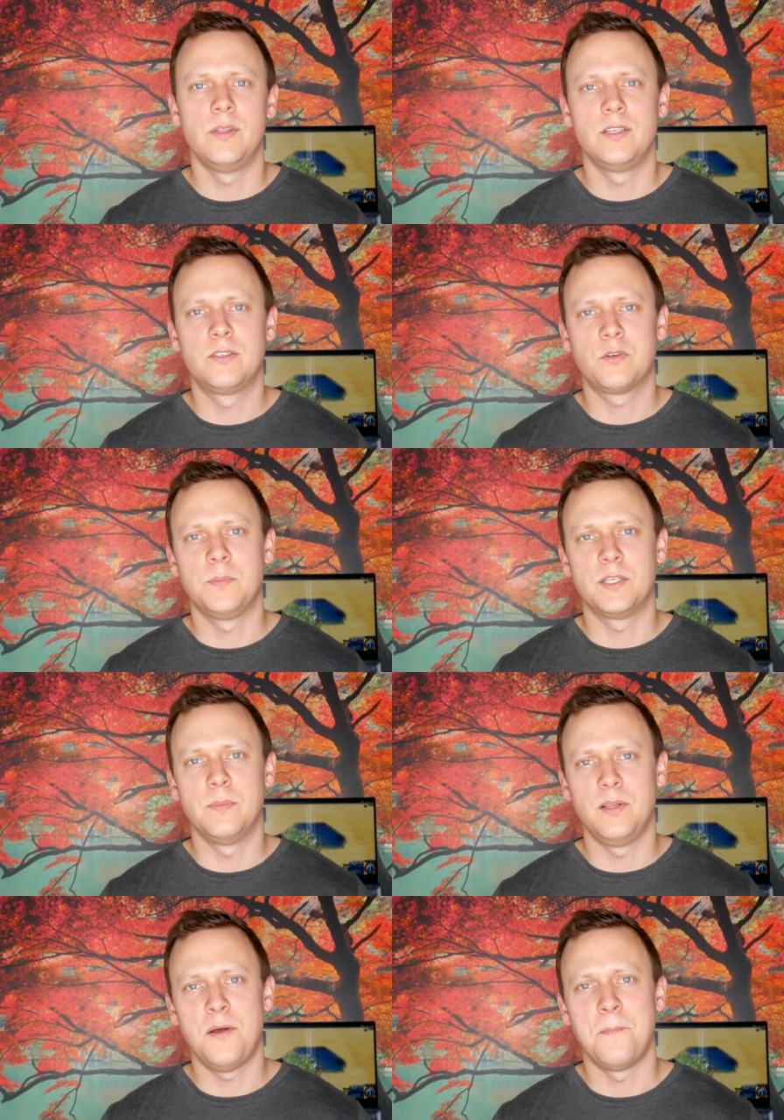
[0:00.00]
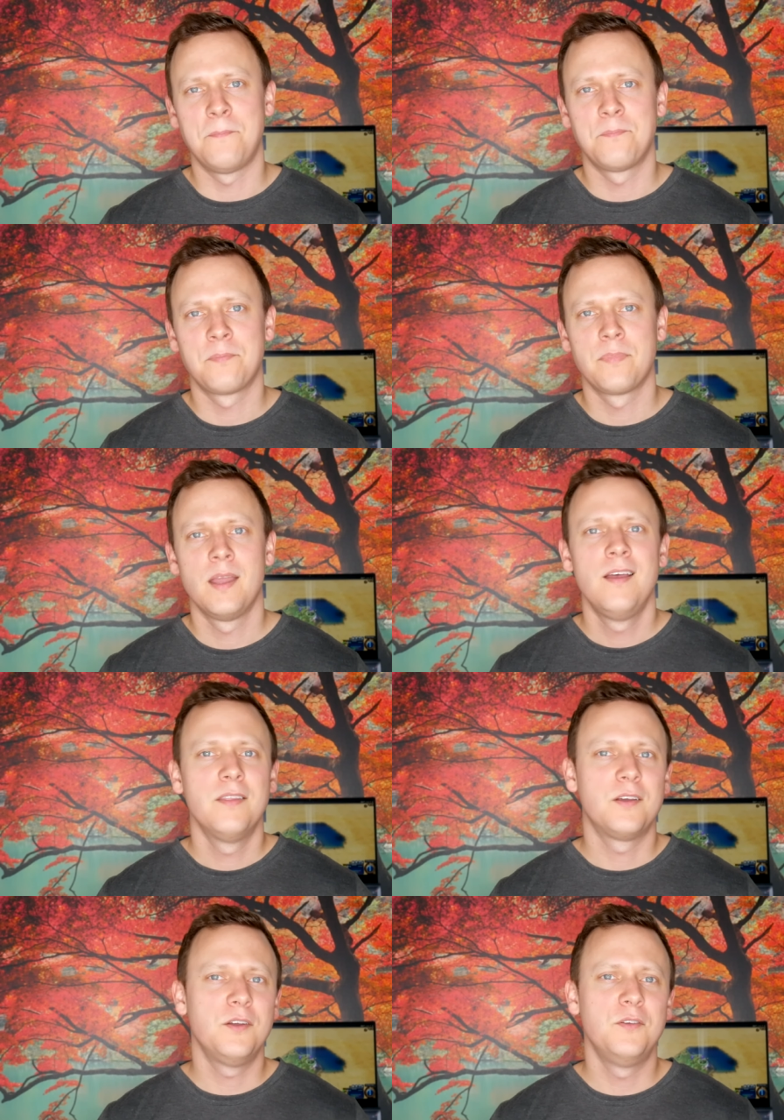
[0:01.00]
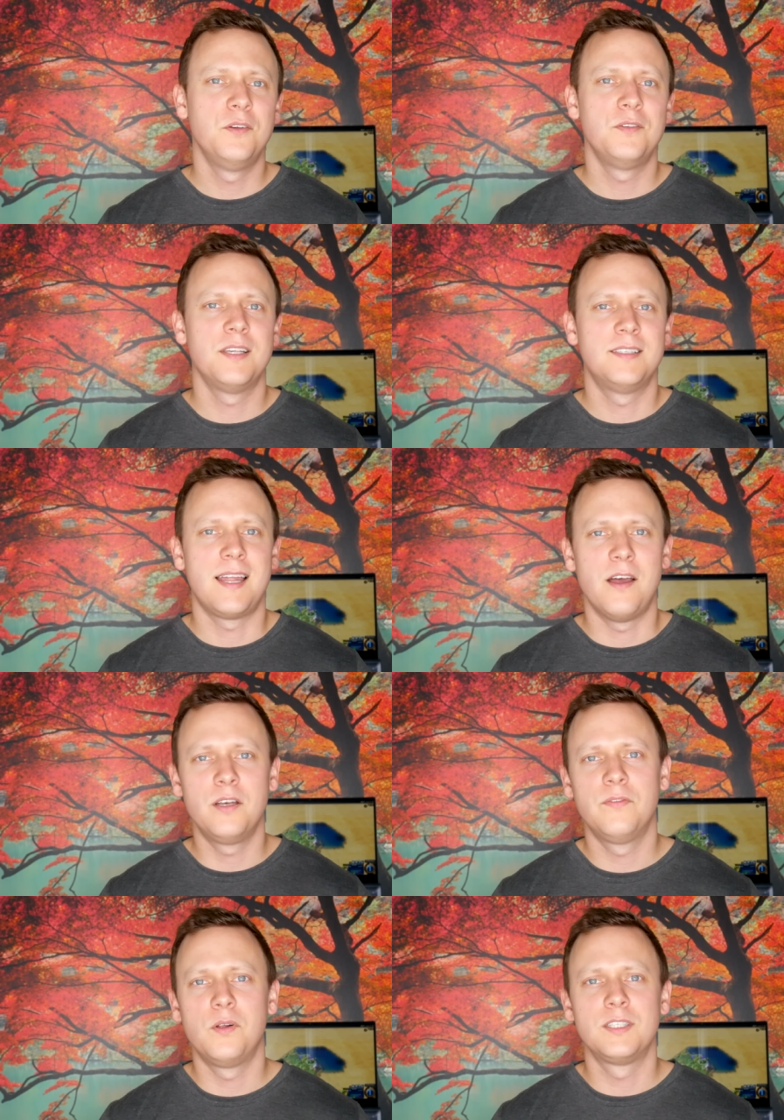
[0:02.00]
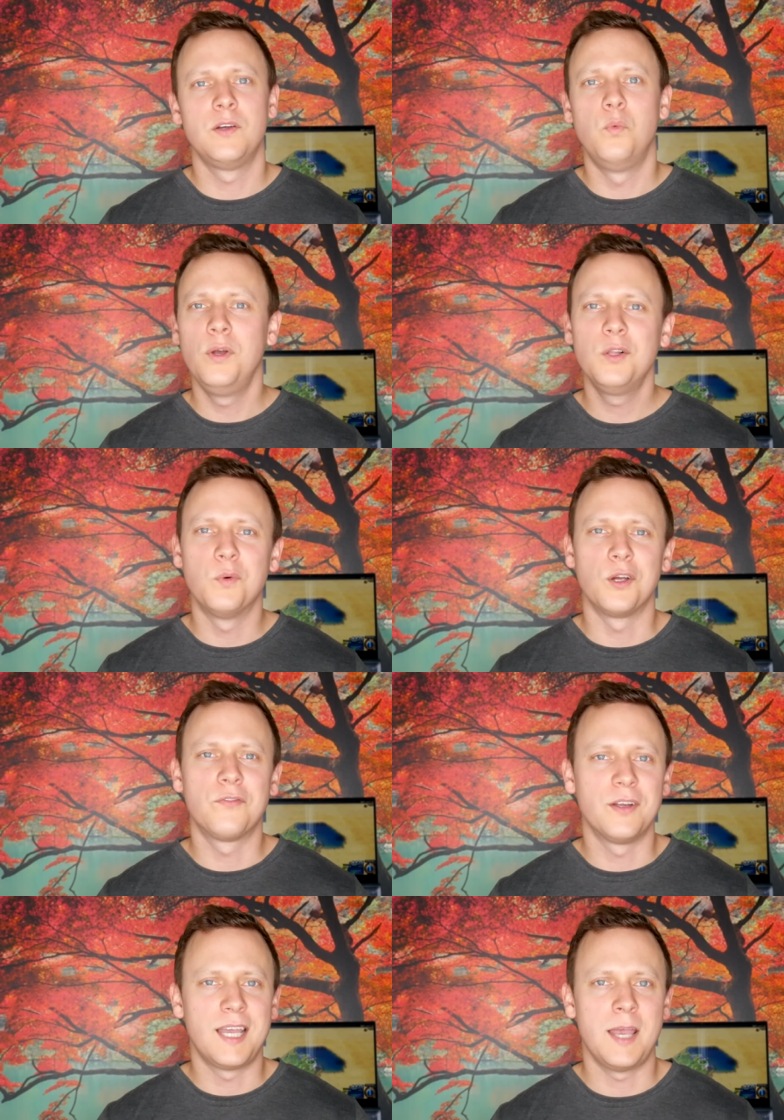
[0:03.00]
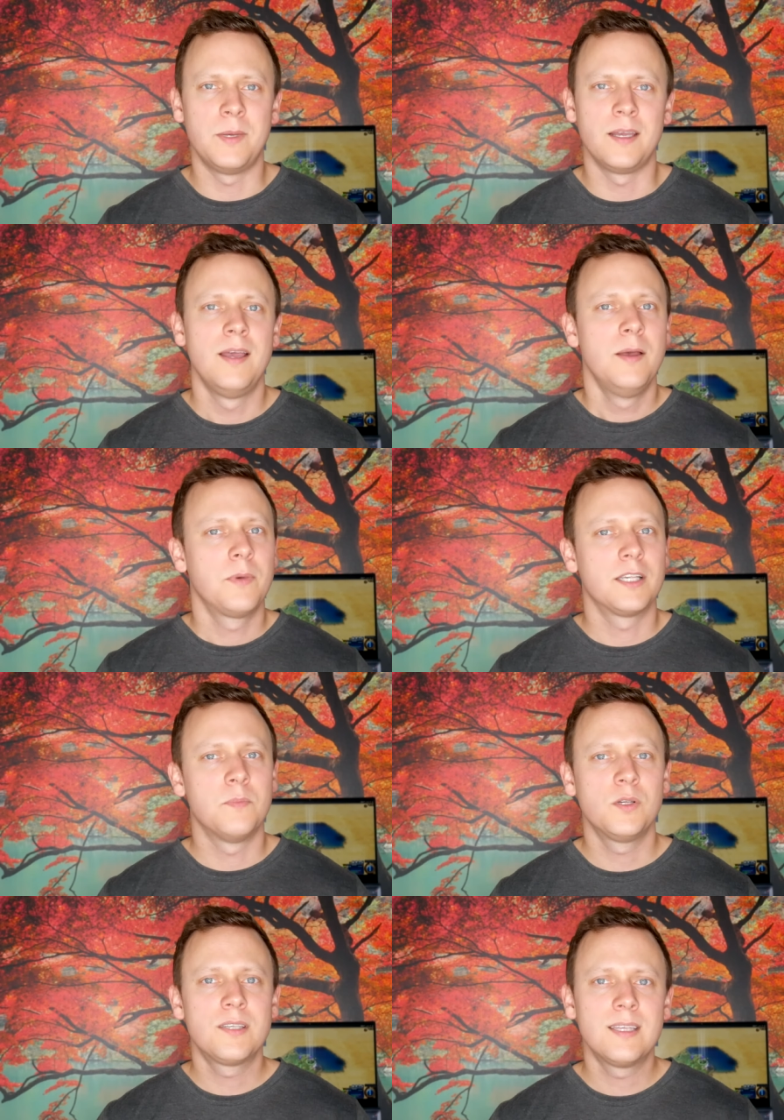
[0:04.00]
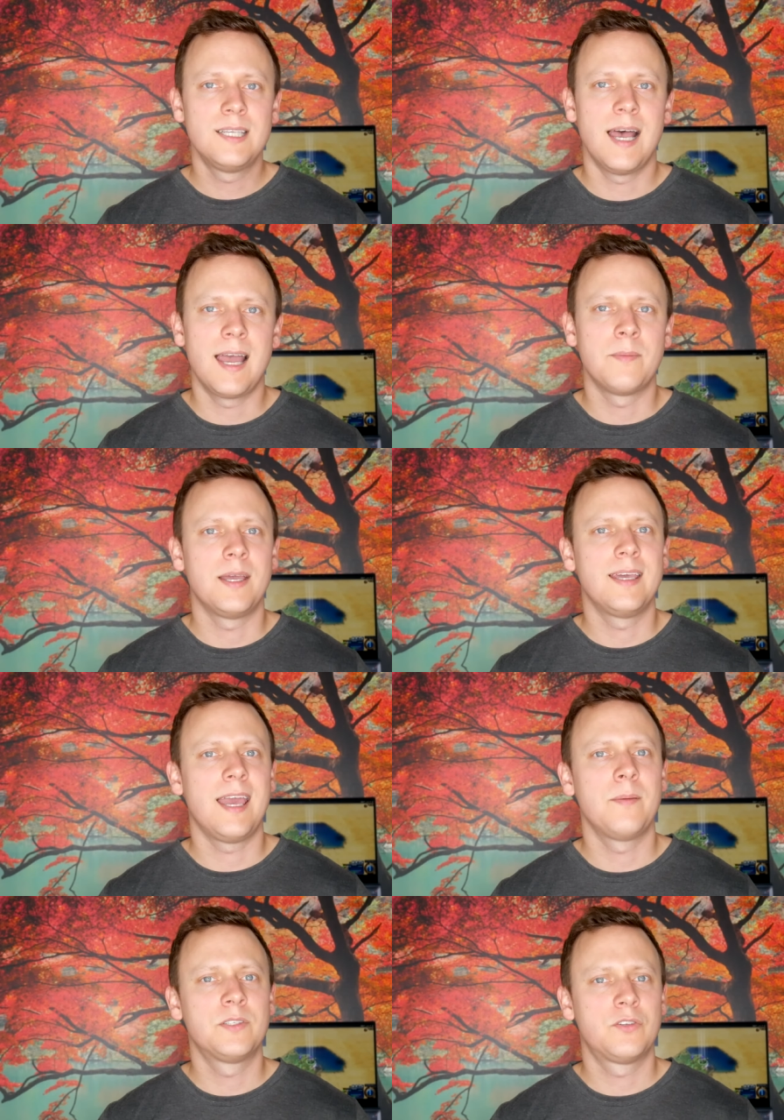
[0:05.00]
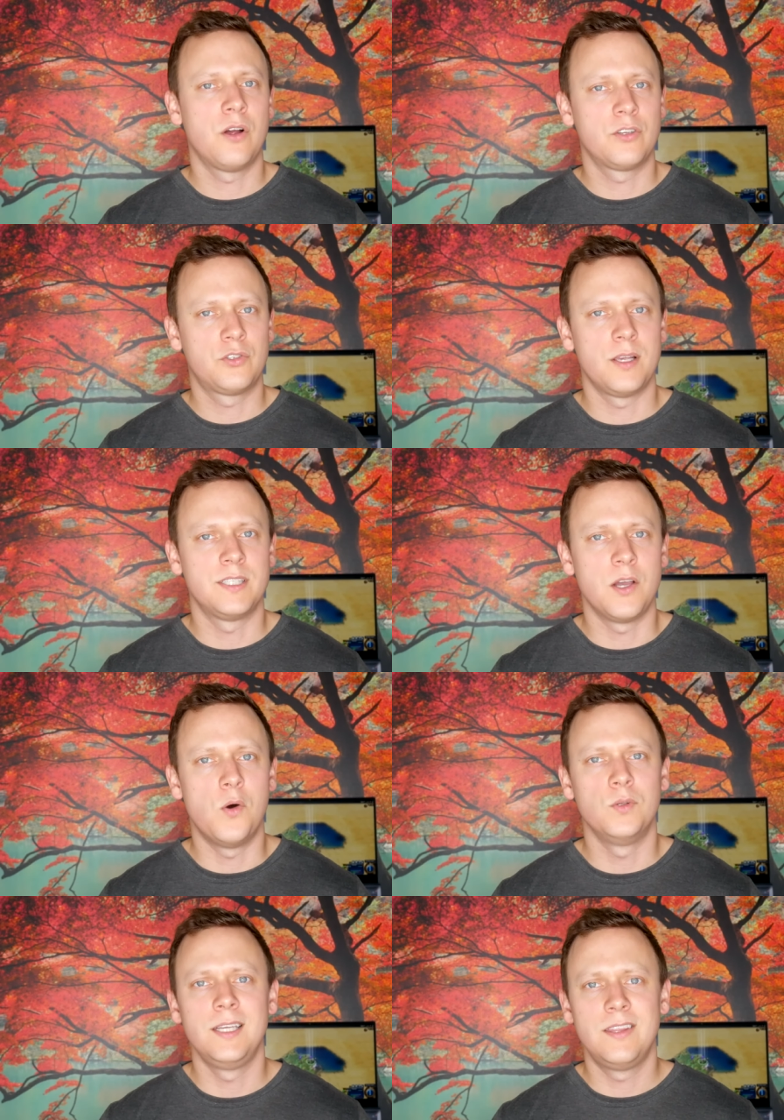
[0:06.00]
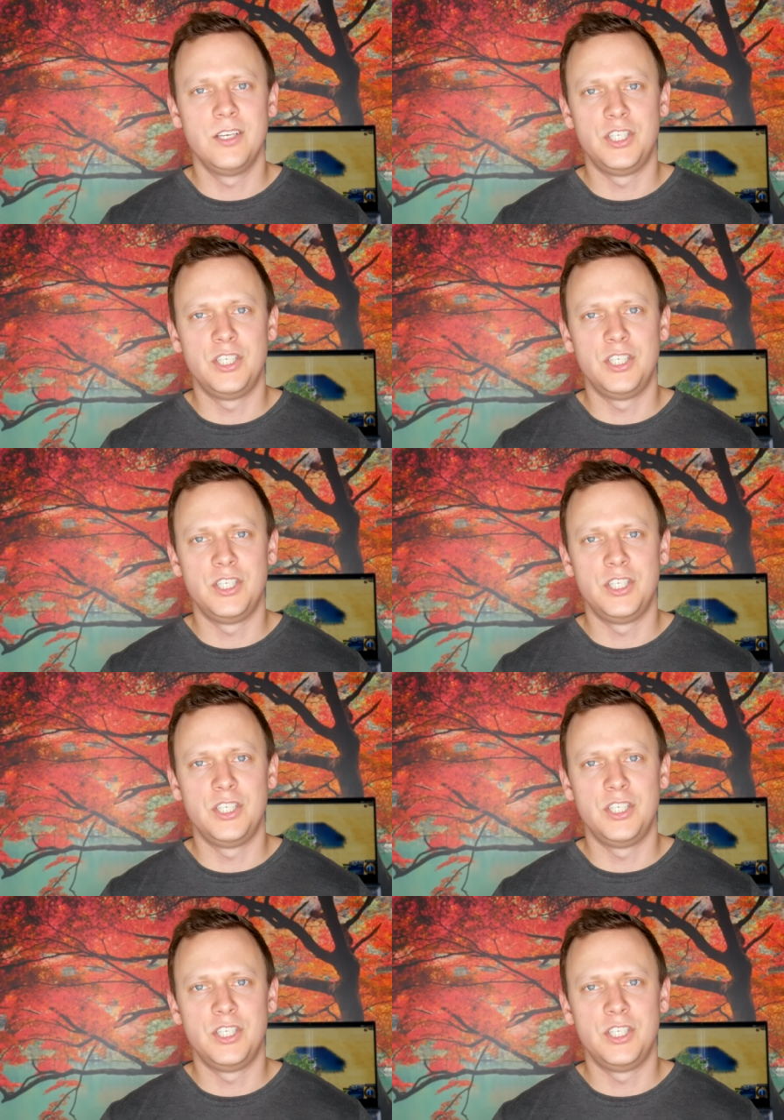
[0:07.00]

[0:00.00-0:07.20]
in the description below. The good news is that undervolting will work for gaming because most of the time games are stressing only the